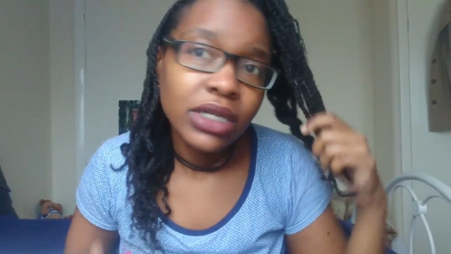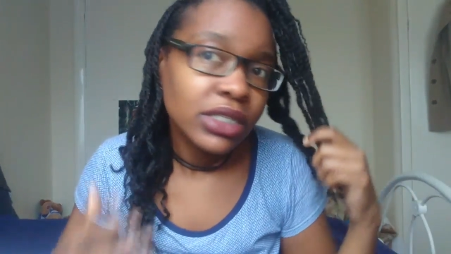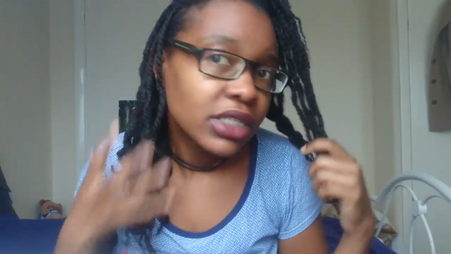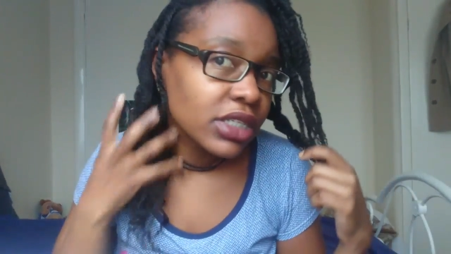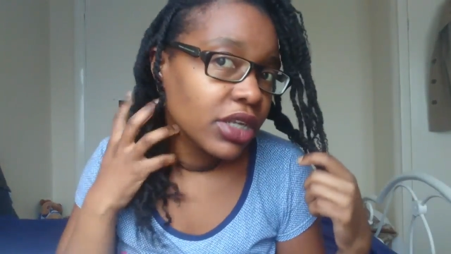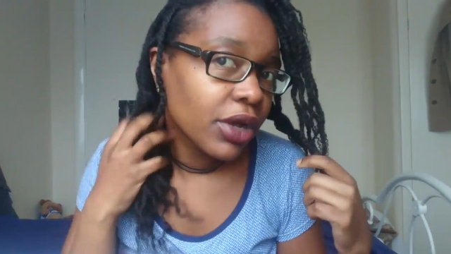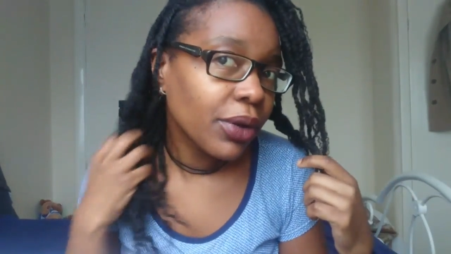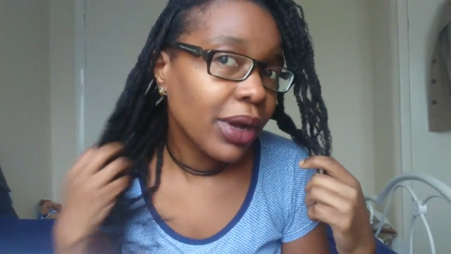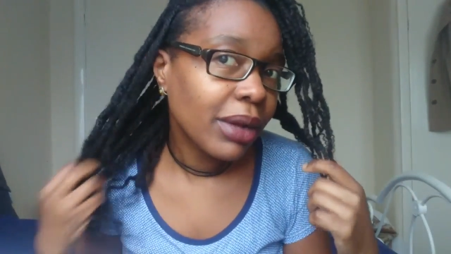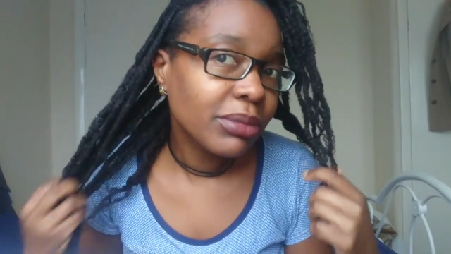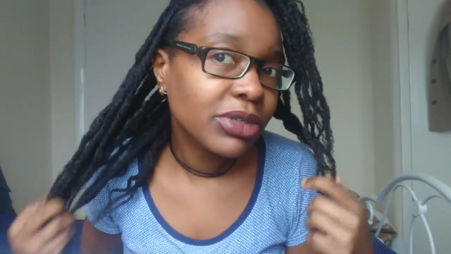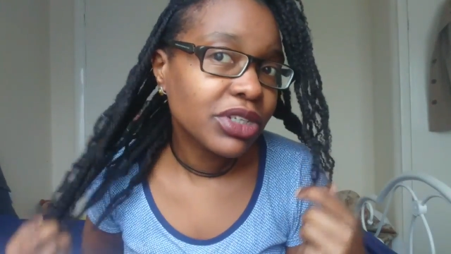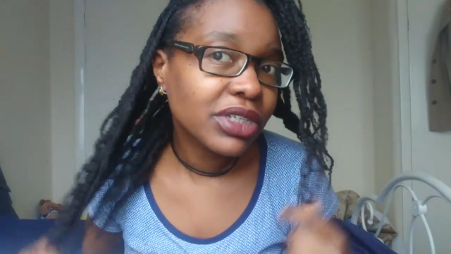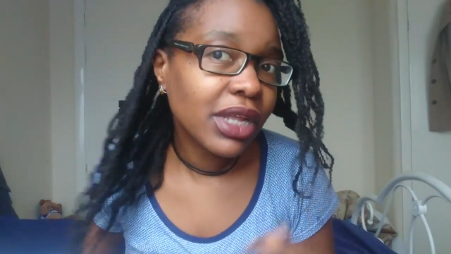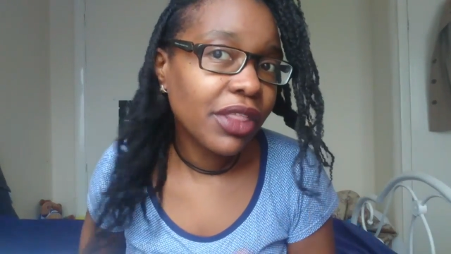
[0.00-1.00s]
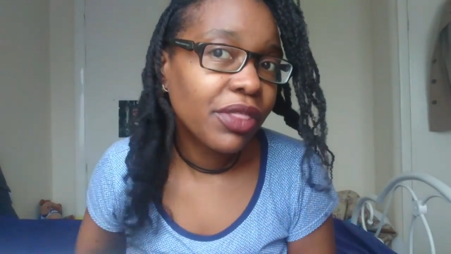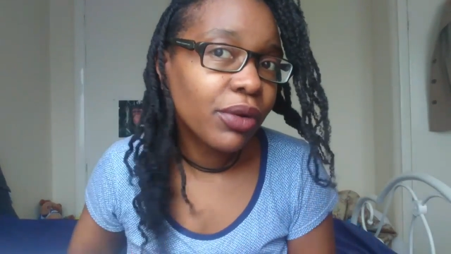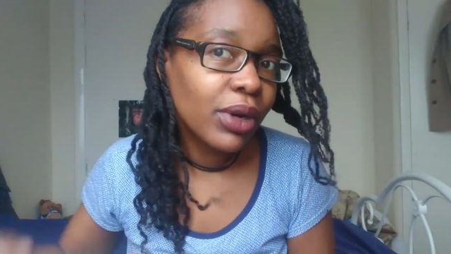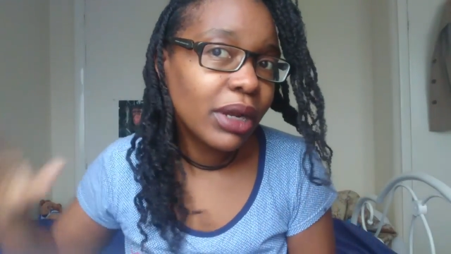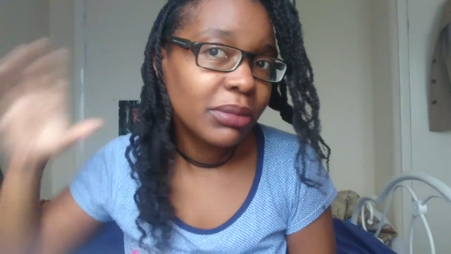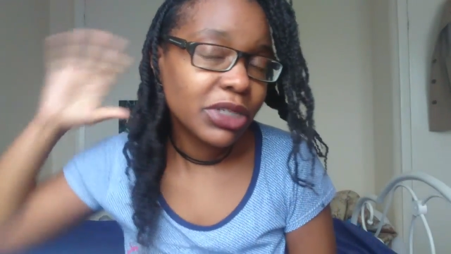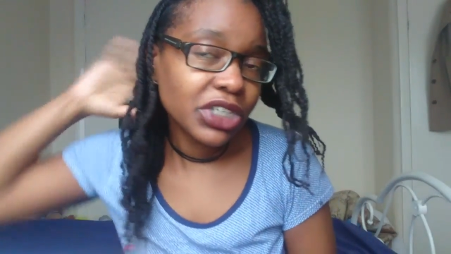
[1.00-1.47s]
So I
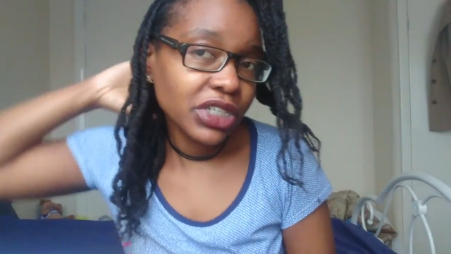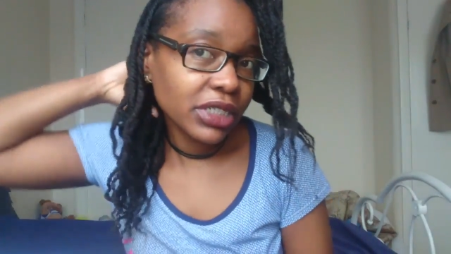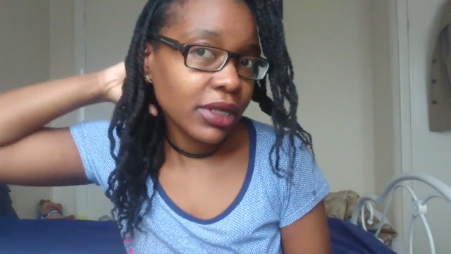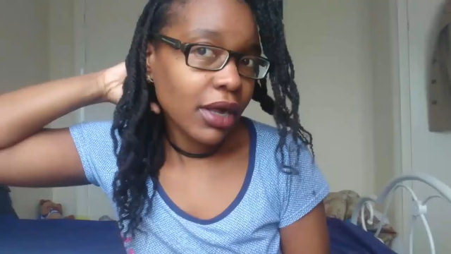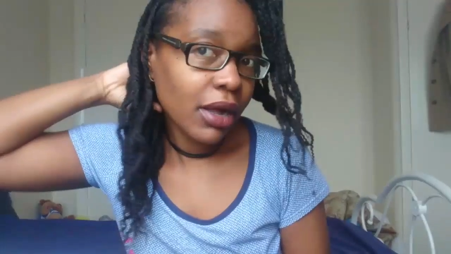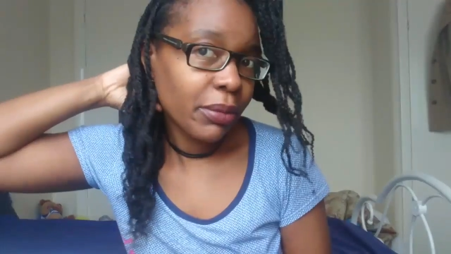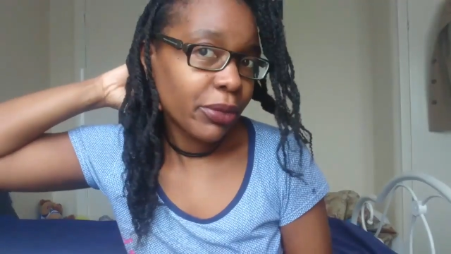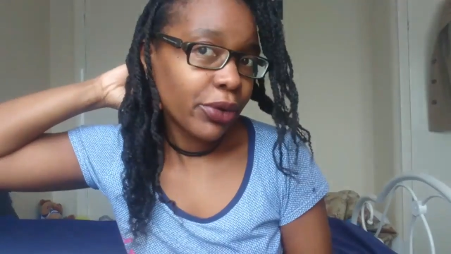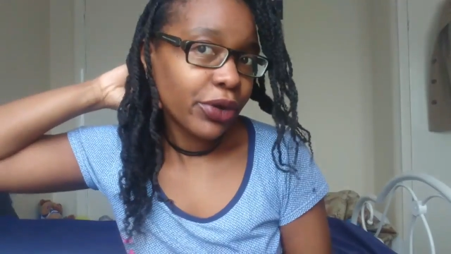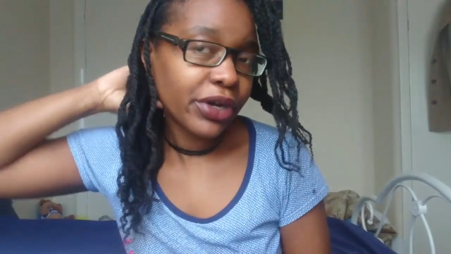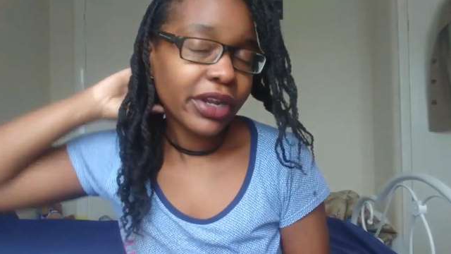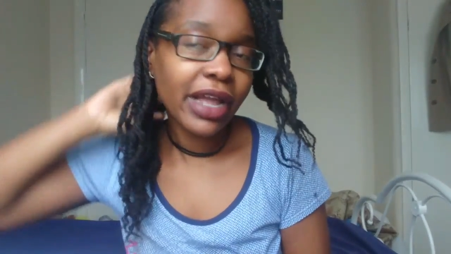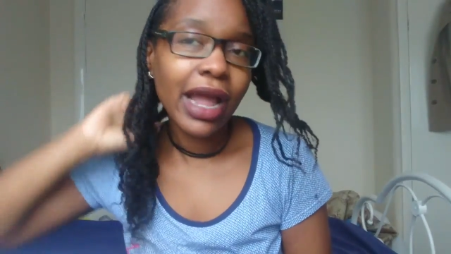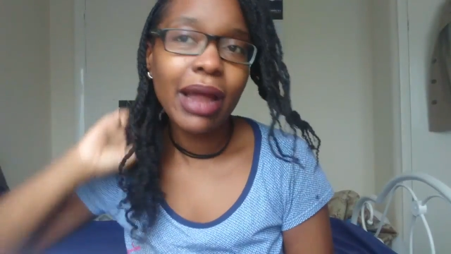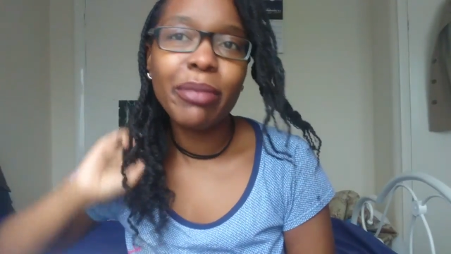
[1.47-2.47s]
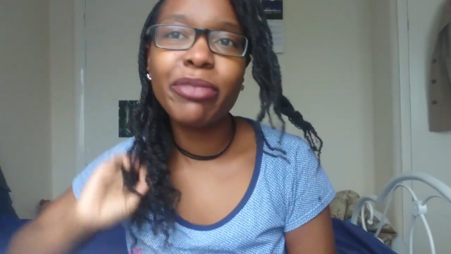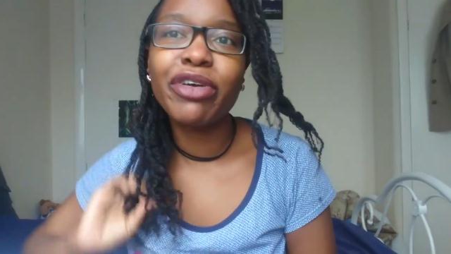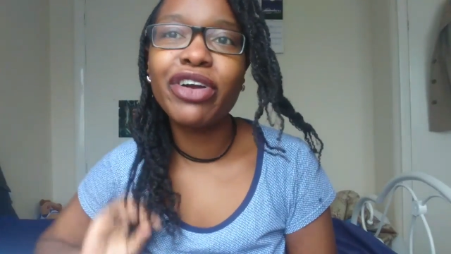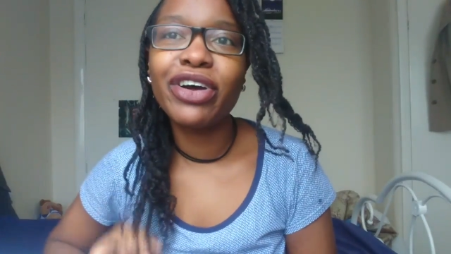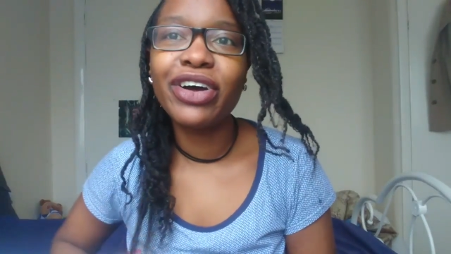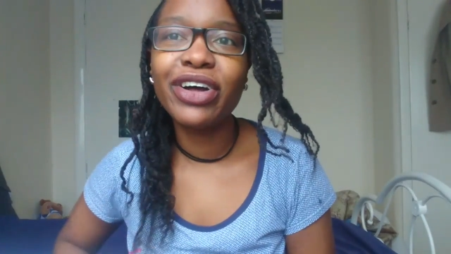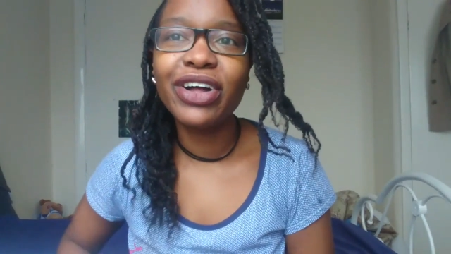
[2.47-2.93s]
thought, let me just come on
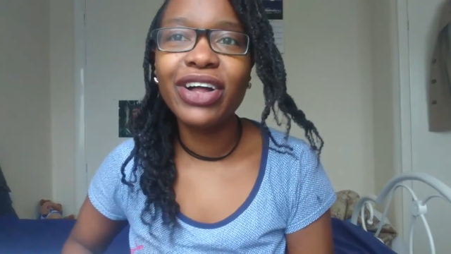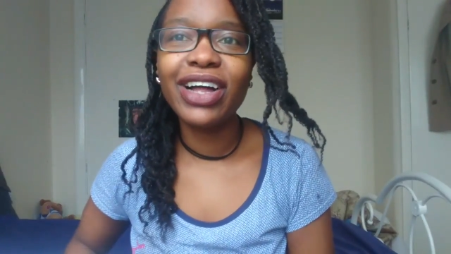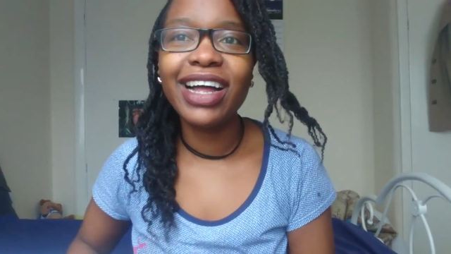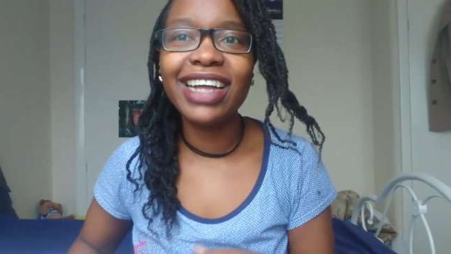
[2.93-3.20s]
camera